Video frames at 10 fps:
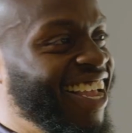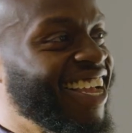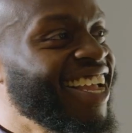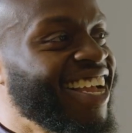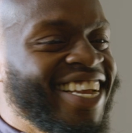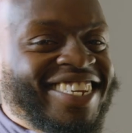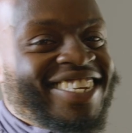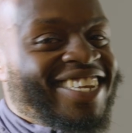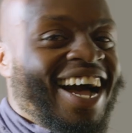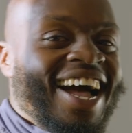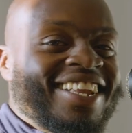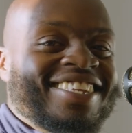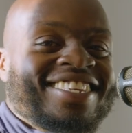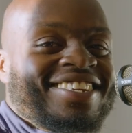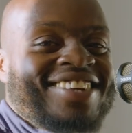He just
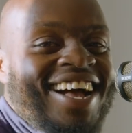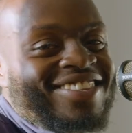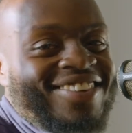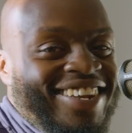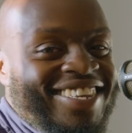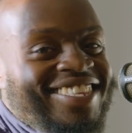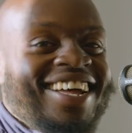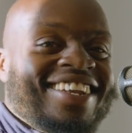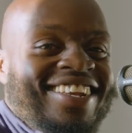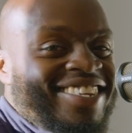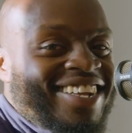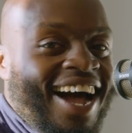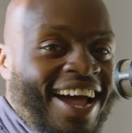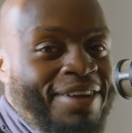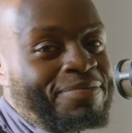listen, you guys don't understand. They're just
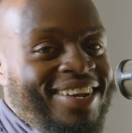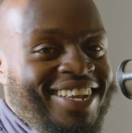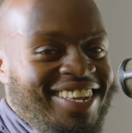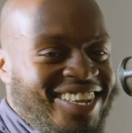kiting money.